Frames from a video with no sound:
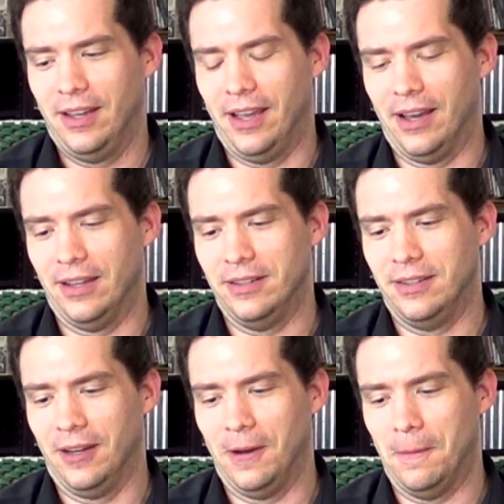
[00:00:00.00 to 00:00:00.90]

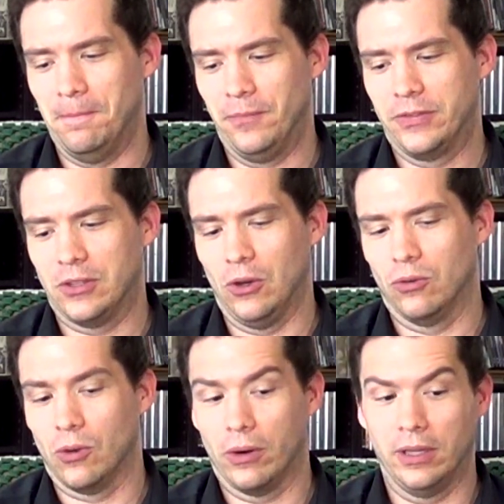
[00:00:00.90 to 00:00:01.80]
And um, so
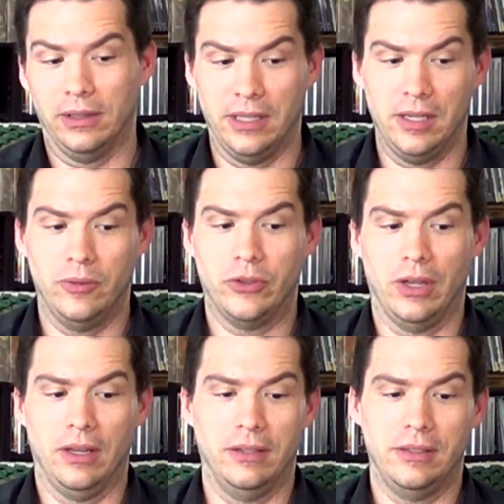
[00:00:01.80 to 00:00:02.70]
Rory leaves
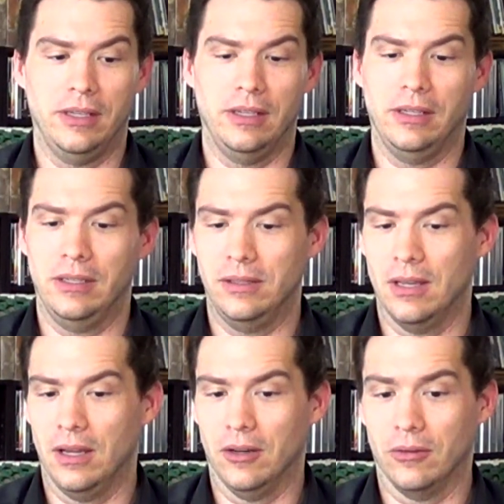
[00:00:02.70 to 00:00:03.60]
and he
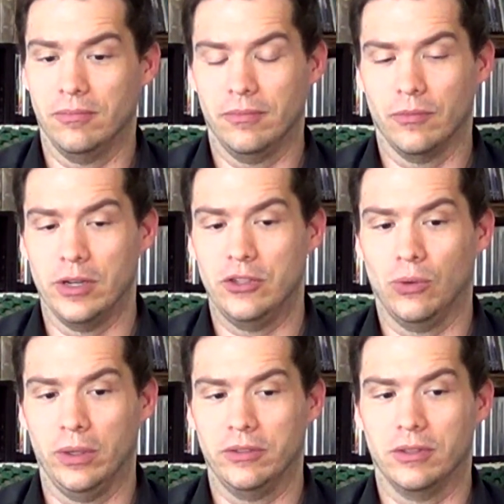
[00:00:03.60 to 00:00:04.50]
uh,
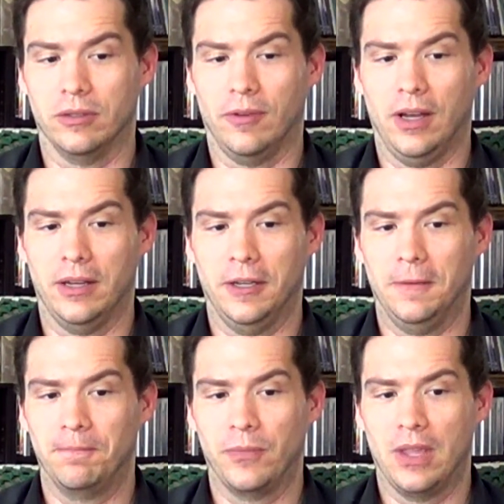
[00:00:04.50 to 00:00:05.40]
rejoins
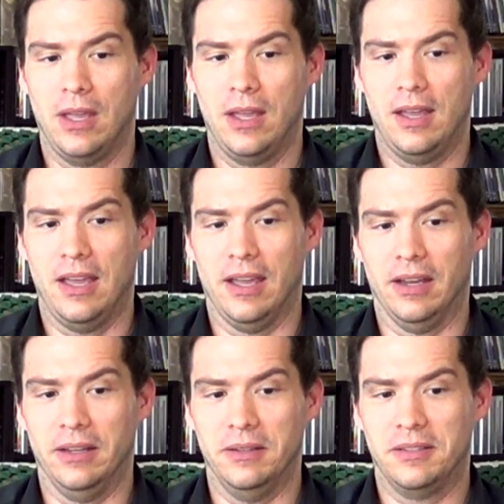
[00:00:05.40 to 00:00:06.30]
Nirvana.
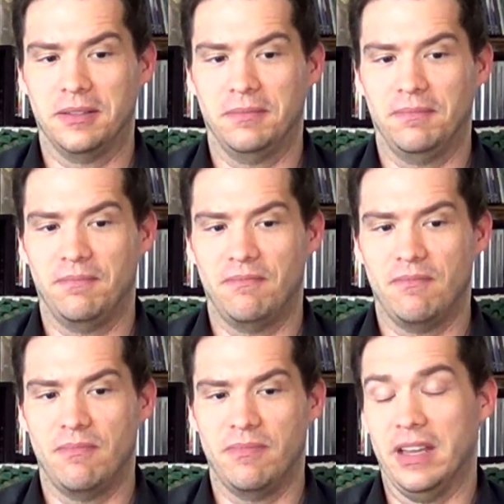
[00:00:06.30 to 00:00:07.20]
And
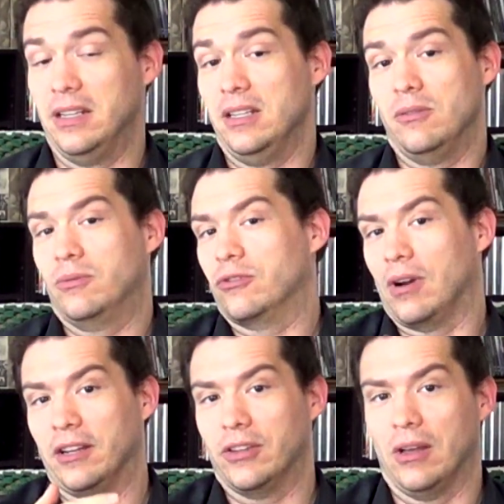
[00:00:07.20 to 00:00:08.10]
then he
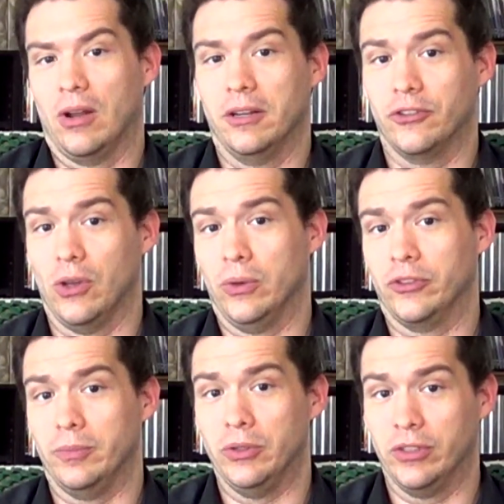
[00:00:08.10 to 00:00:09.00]
strikes out on his own
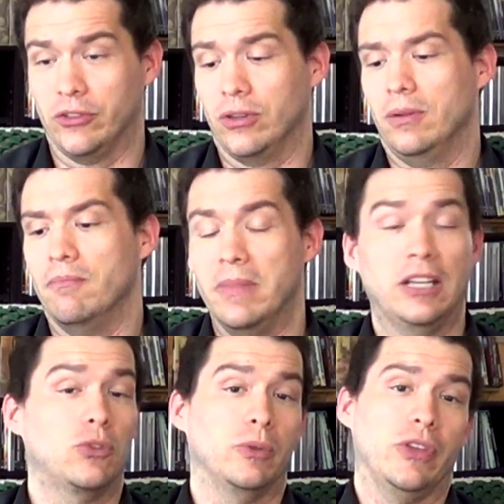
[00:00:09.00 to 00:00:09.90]
as a musician.
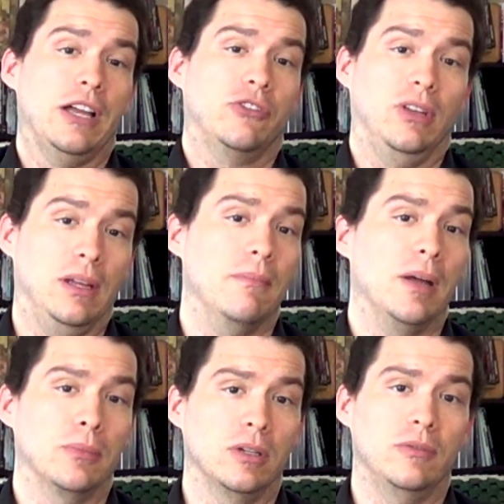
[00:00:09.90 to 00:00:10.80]
Minx was actually a
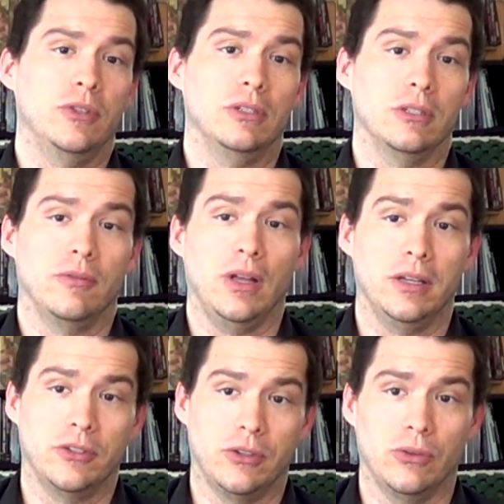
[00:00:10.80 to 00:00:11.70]
member of
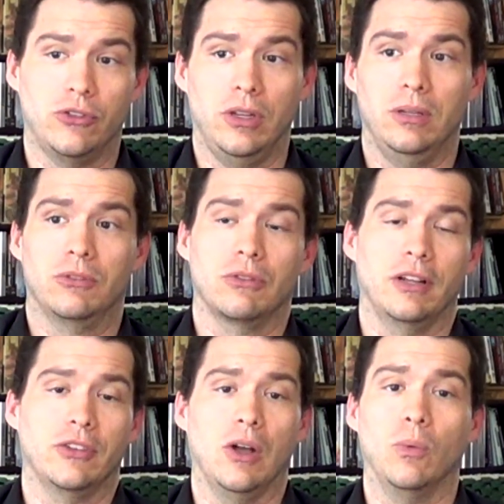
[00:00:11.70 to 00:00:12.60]
Nirvana, so she
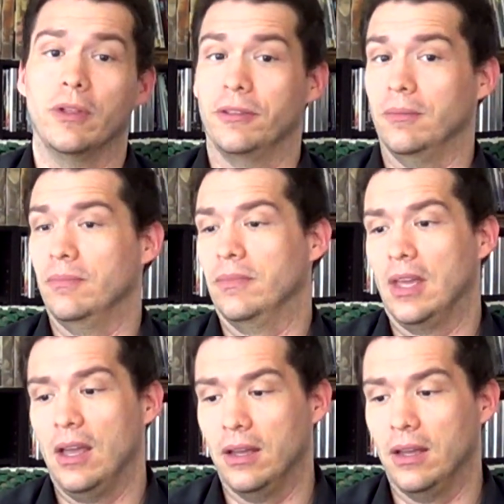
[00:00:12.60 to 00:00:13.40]
strikes out with him.